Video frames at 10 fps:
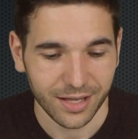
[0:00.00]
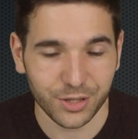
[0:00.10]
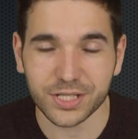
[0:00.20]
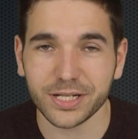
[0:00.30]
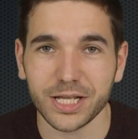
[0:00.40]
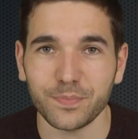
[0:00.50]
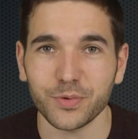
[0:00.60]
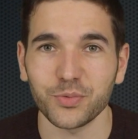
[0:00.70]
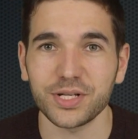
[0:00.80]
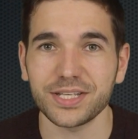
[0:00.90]
this
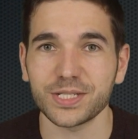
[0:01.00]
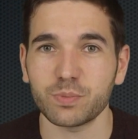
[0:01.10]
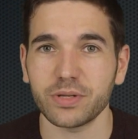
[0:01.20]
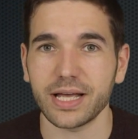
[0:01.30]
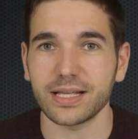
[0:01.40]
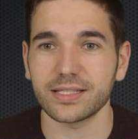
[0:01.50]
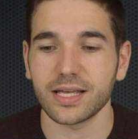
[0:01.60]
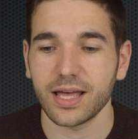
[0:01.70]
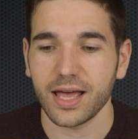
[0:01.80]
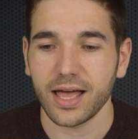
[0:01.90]
clip really
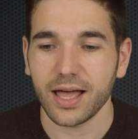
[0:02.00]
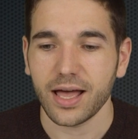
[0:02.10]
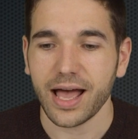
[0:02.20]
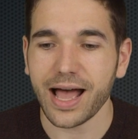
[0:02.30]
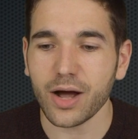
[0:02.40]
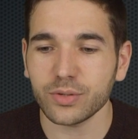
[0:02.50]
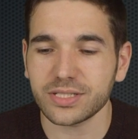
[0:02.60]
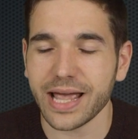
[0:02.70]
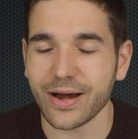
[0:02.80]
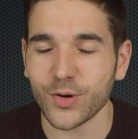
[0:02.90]
displays how
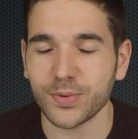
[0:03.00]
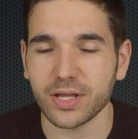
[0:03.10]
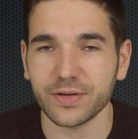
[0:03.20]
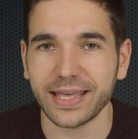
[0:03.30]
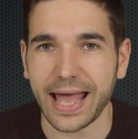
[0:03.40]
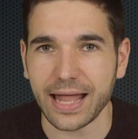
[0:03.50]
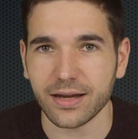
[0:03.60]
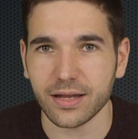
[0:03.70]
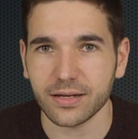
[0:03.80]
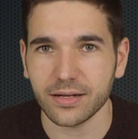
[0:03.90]
terrible of a
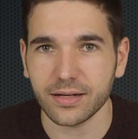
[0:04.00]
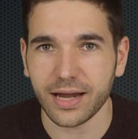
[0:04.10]
candidate